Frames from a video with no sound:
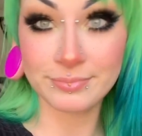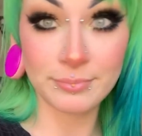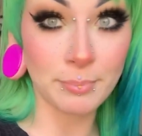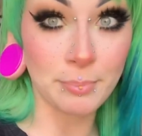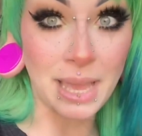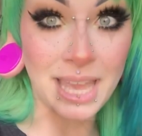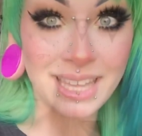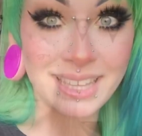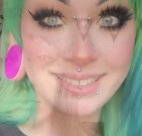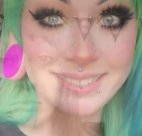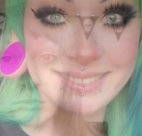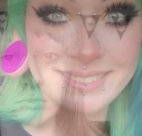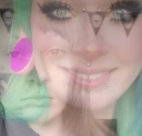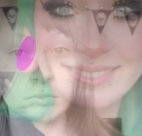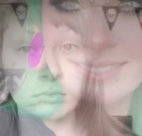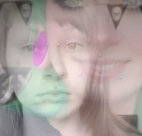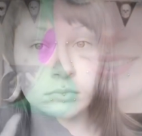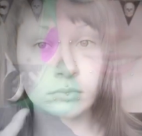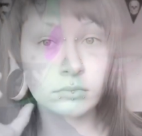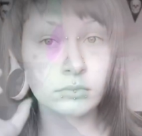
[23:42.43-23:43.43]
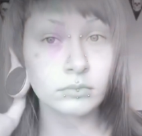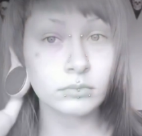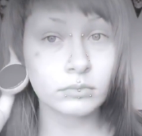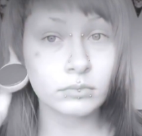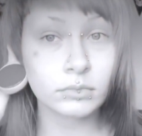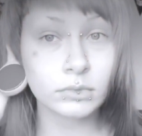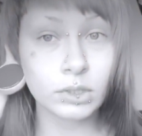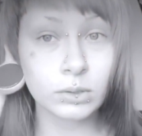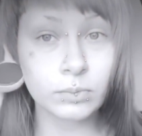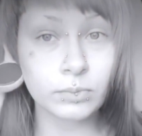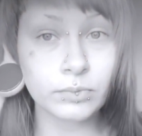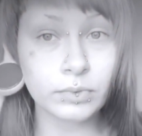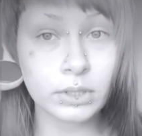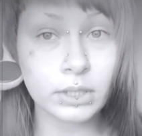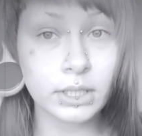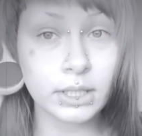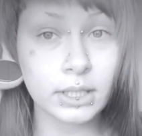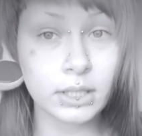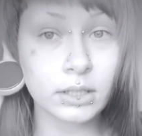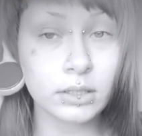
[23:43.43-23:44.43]
bye.
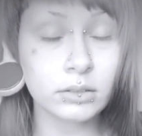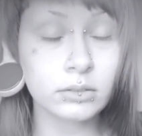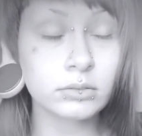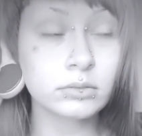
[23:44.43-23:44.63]
Hopefully